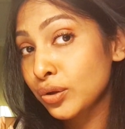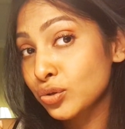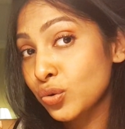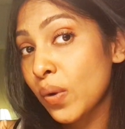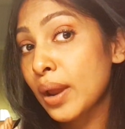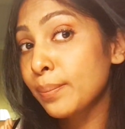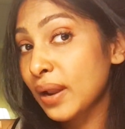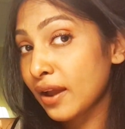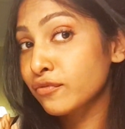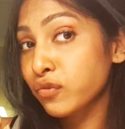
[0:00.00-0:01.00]
you to wear
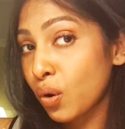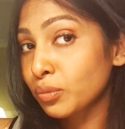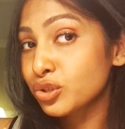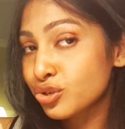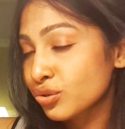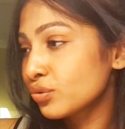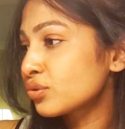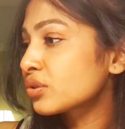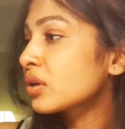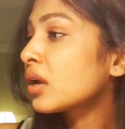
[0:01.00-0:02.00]
black formal
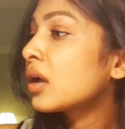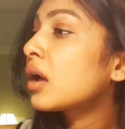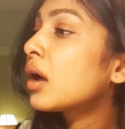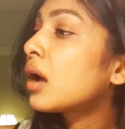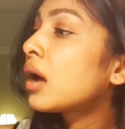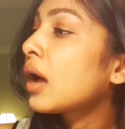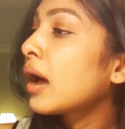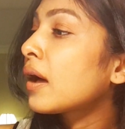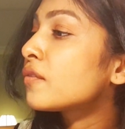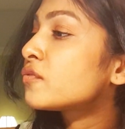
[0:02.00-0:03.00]
shoes.
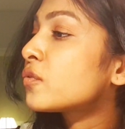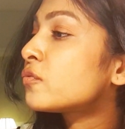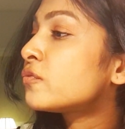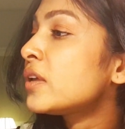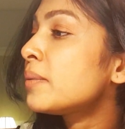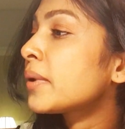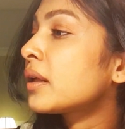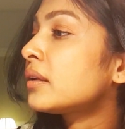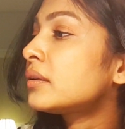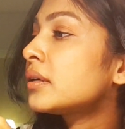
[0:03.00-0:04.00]
And for
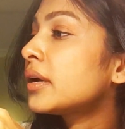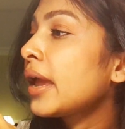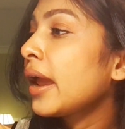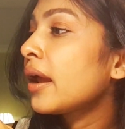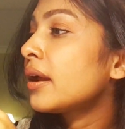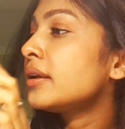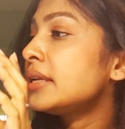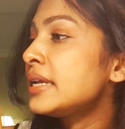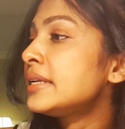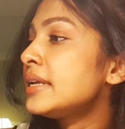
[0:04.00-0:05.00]
female, hair
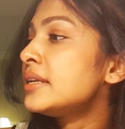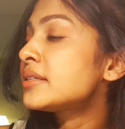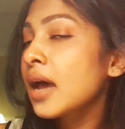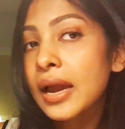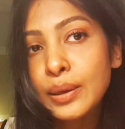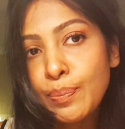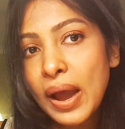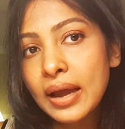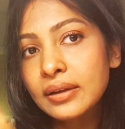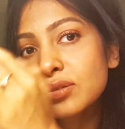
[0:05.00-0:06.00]
neatly tied
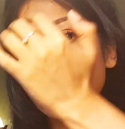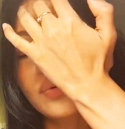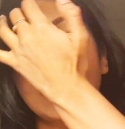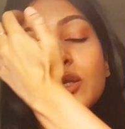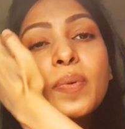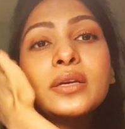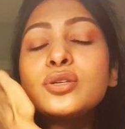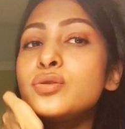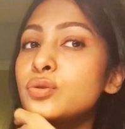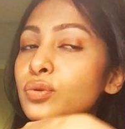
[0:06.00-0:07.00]
back. So they expect
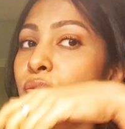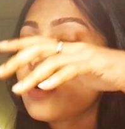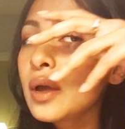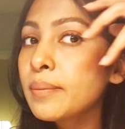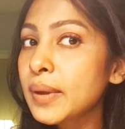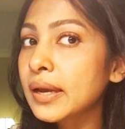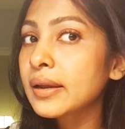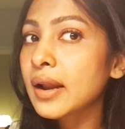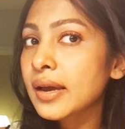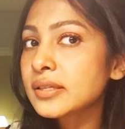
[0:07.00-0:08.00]
you to make a
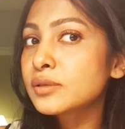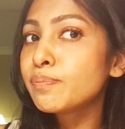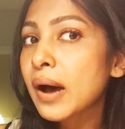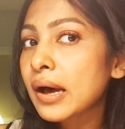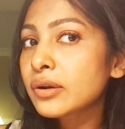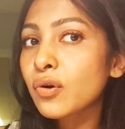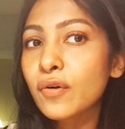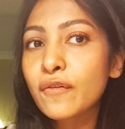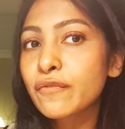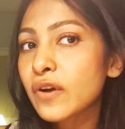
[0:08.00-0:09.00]
nice bun
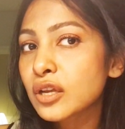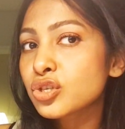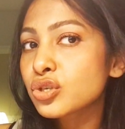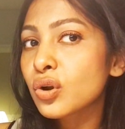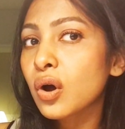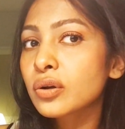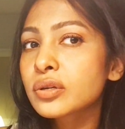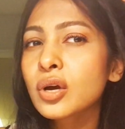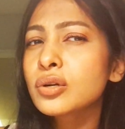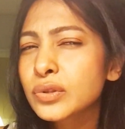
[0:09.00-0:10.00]
or a French knot.
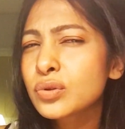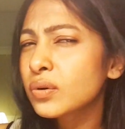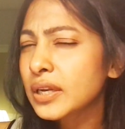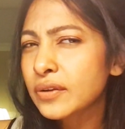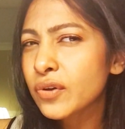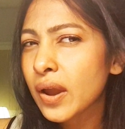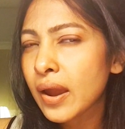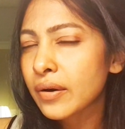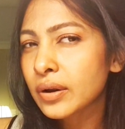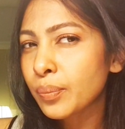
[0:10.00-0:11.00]
Don't leave your
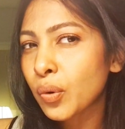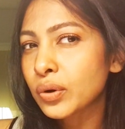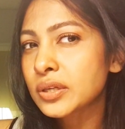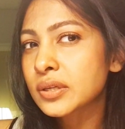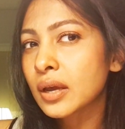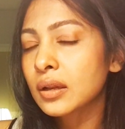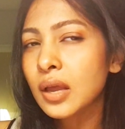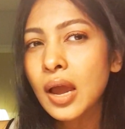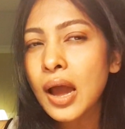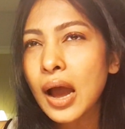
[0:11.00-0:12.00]
hair in a ponytail.
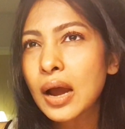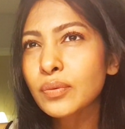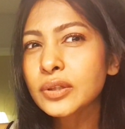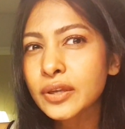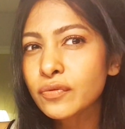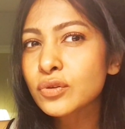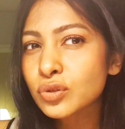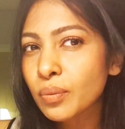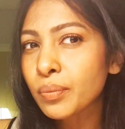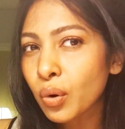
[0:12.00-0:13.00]
I will give you
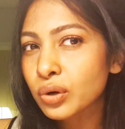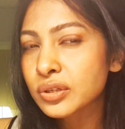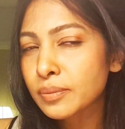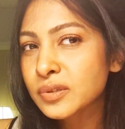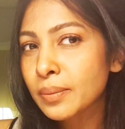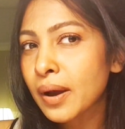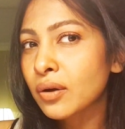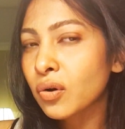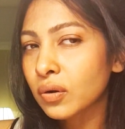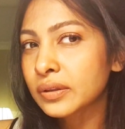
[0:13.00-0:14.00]
some more tips
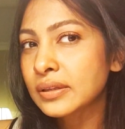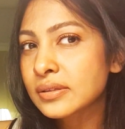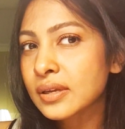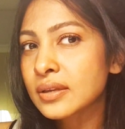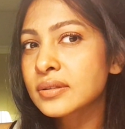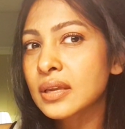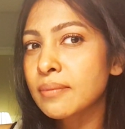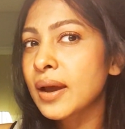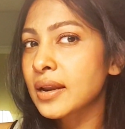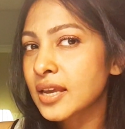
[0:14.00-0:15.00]
about all these things in
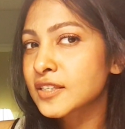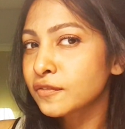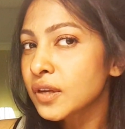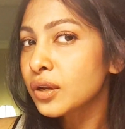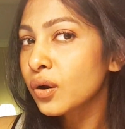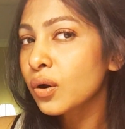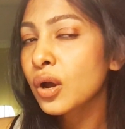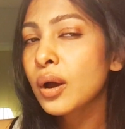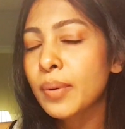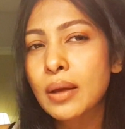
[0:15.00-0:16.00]
my next video,
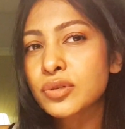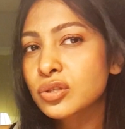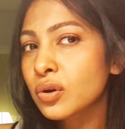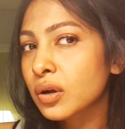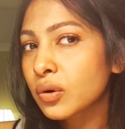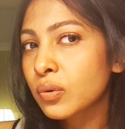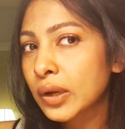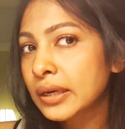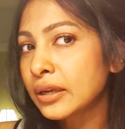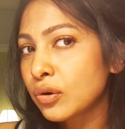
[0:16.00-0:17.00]
but I'm just gonna
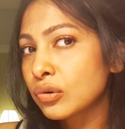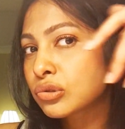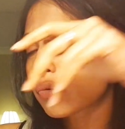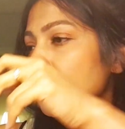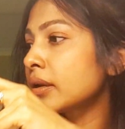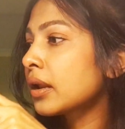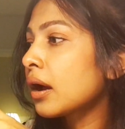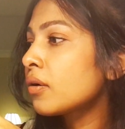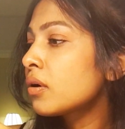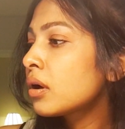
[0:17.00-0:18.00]
quickly go through it
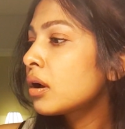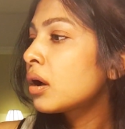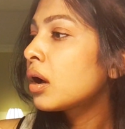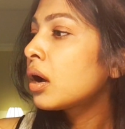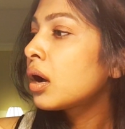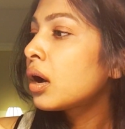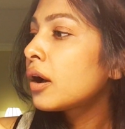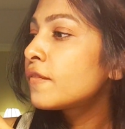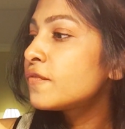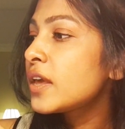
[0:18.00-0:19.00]
now.
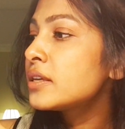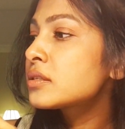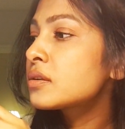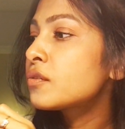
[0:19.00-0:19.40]
Face,